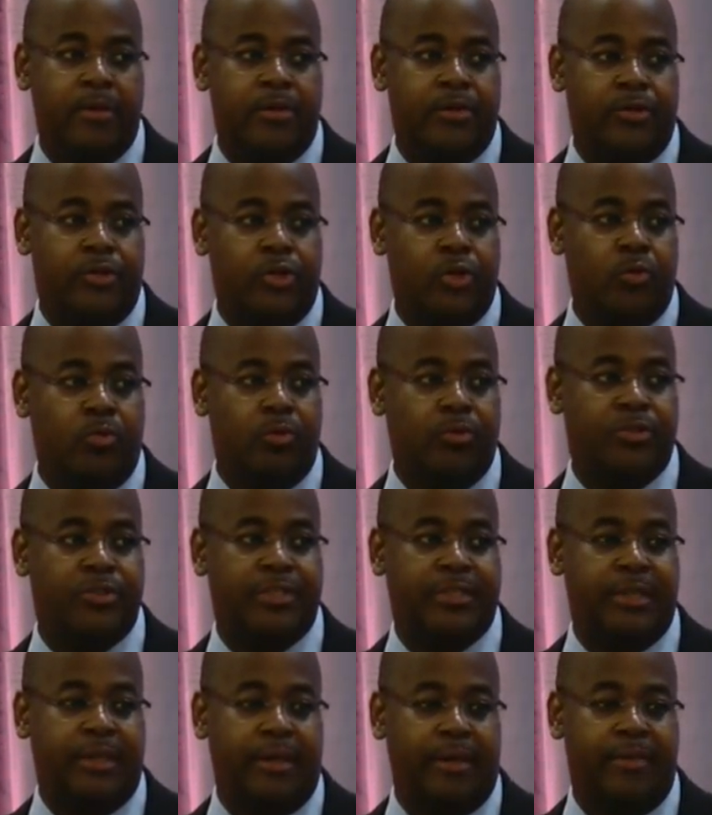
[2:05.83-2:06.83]
You will
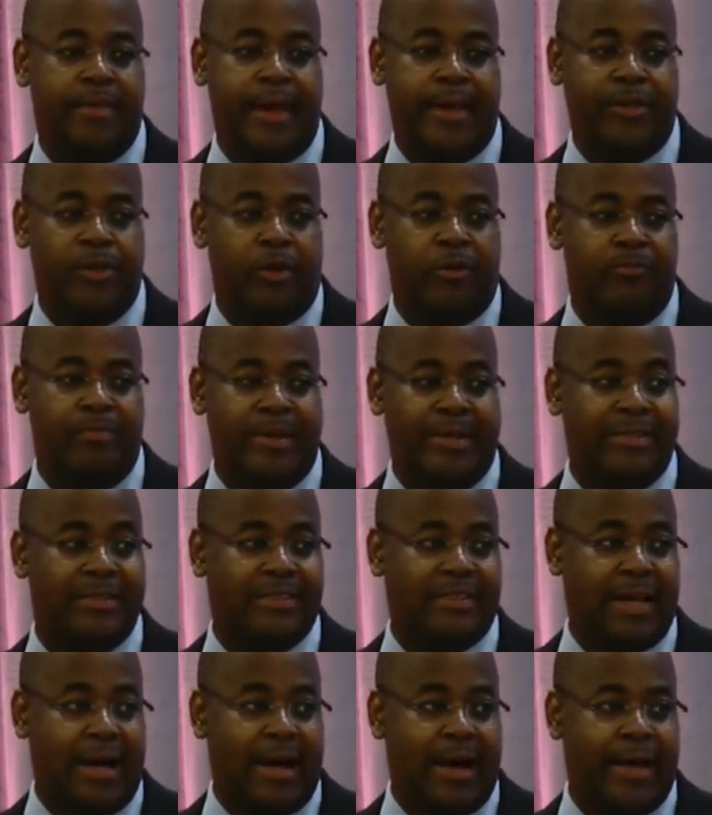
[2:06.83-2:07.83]
see that you have been
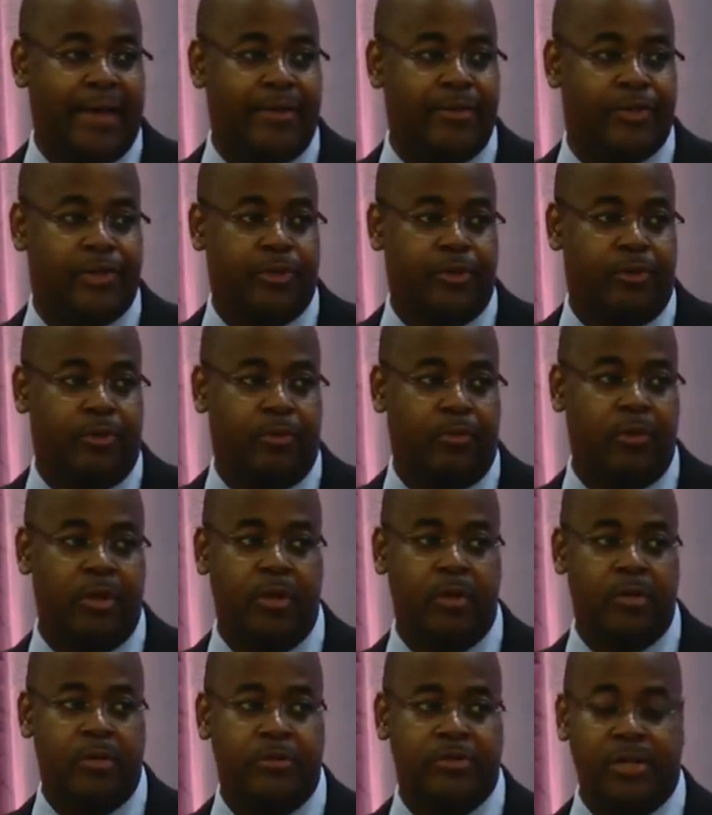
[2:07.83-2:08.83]
assigned to
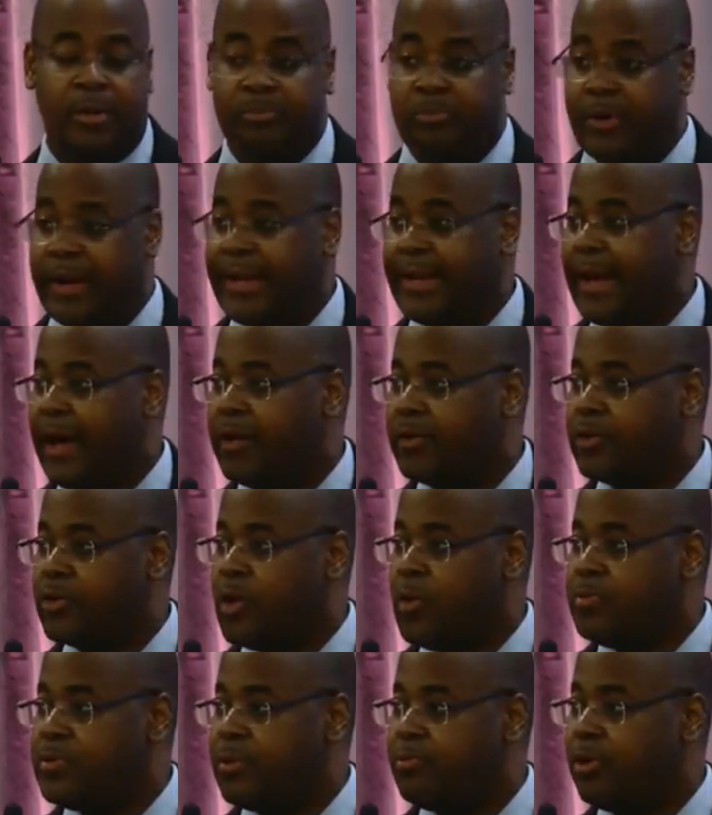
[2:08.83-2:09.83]
some breakout
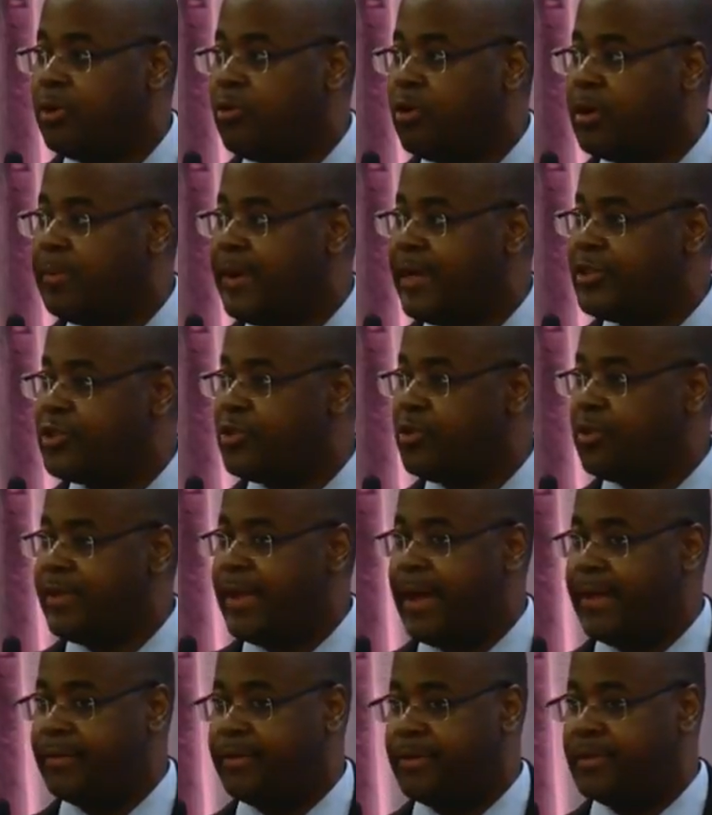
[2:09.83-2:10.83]
groups, and we want to make sure
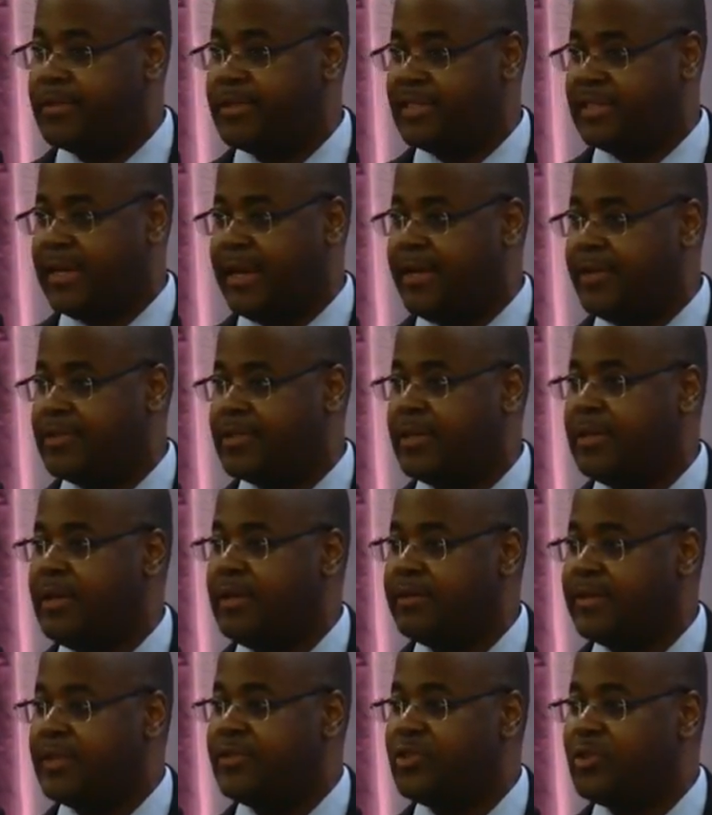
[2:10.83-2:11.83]
that the states
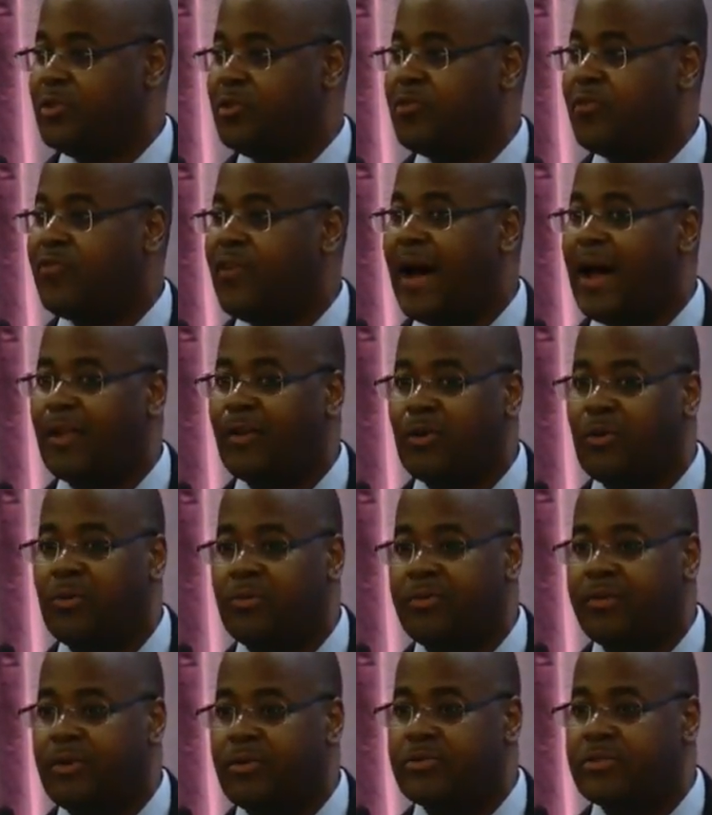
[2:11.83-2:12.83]
that you follow
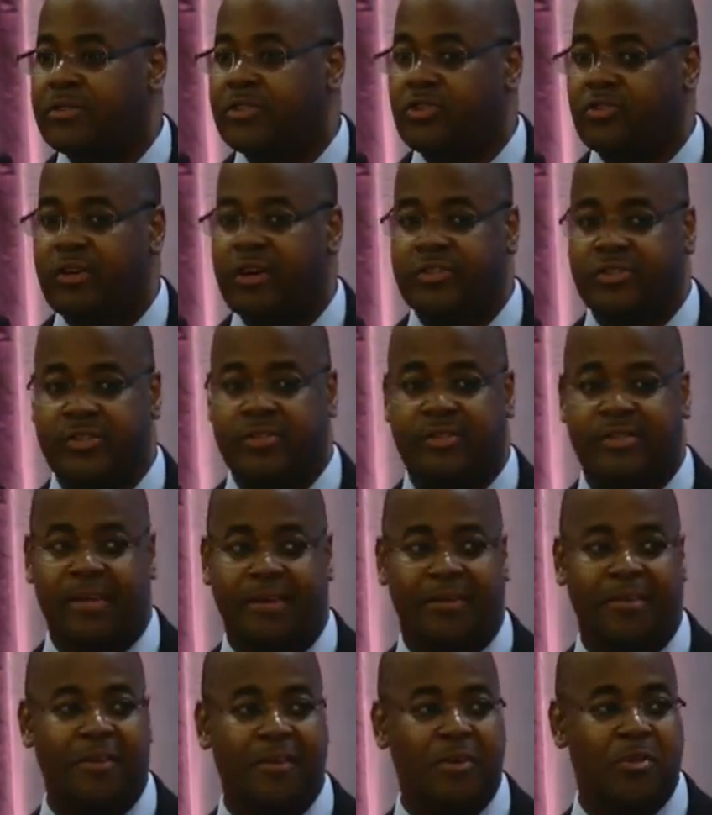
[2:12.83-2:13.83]
those instructions
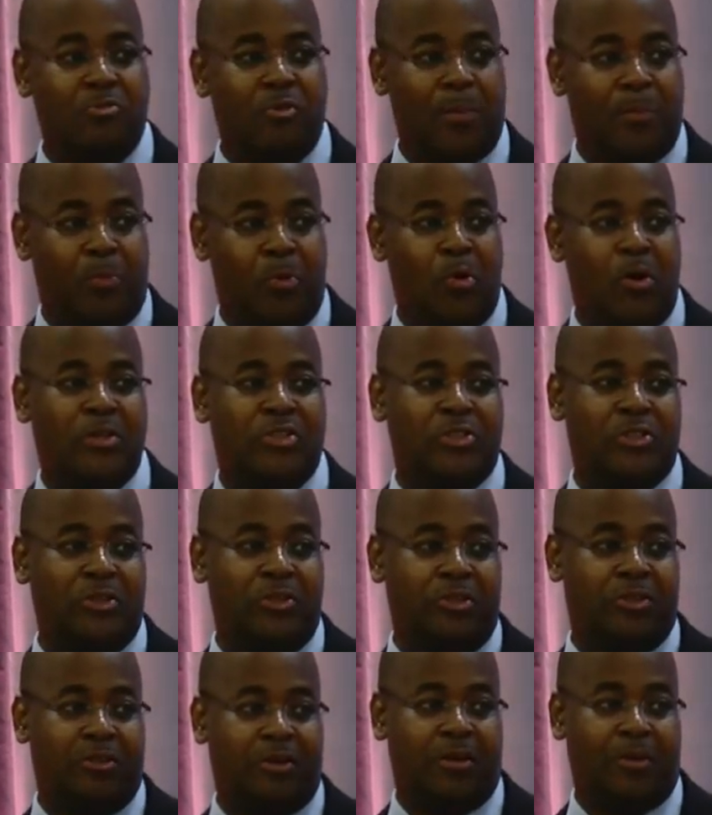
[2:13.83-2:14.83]
and report to
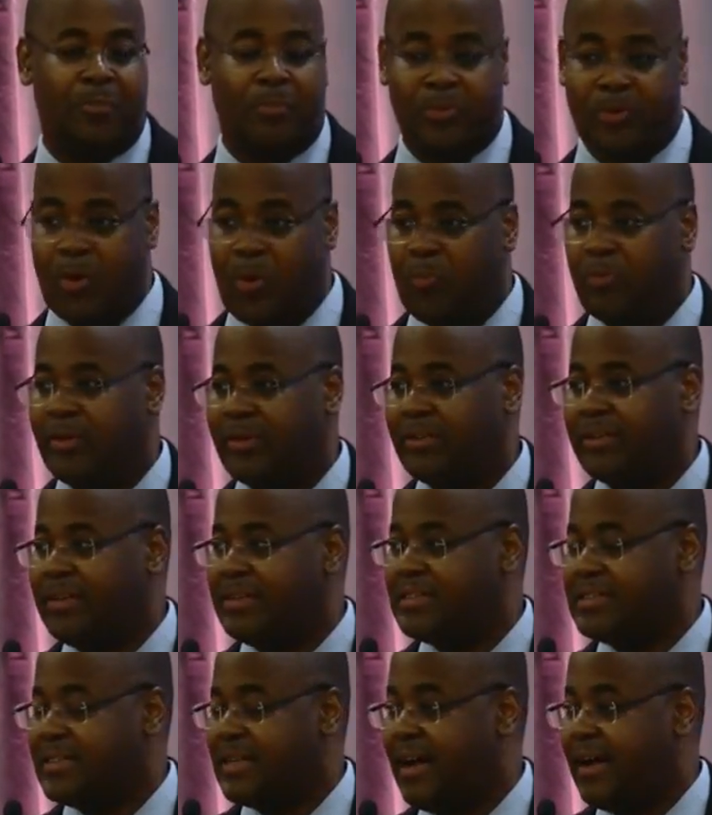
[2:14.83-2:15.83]
your appropriately
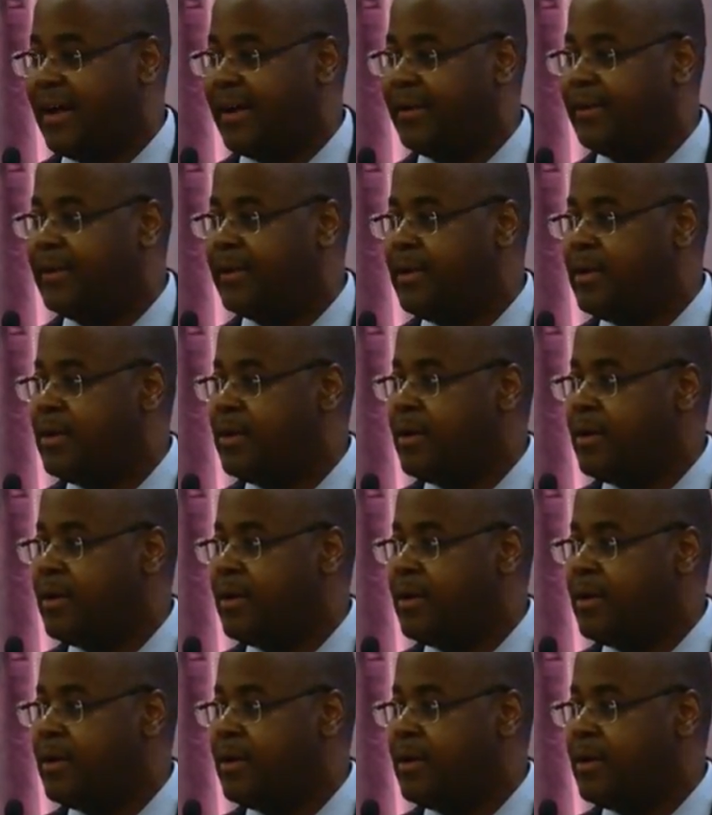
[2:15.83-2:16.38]
assigned